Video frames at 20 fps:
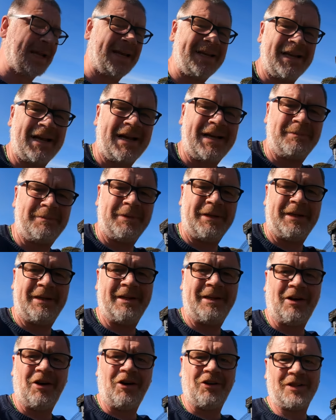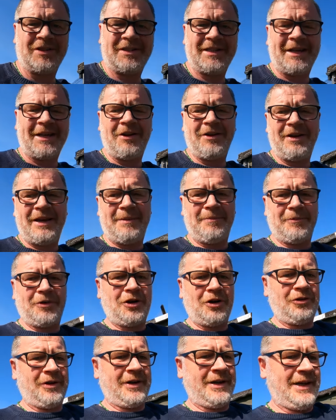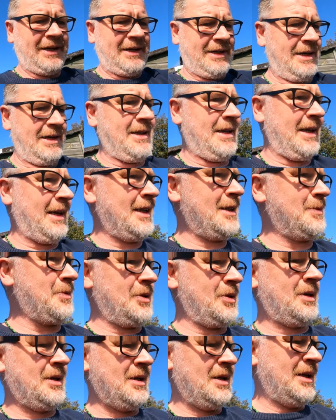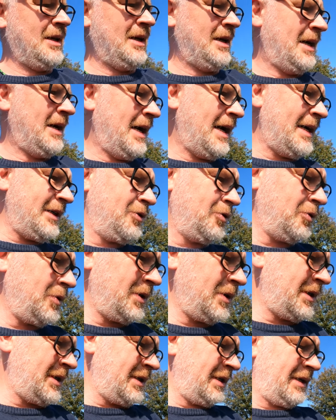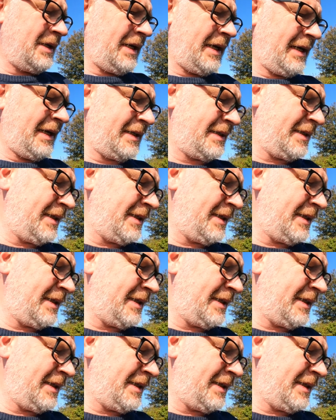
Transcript: kind of had me heart set on them corrugated things, but I don't want to, like you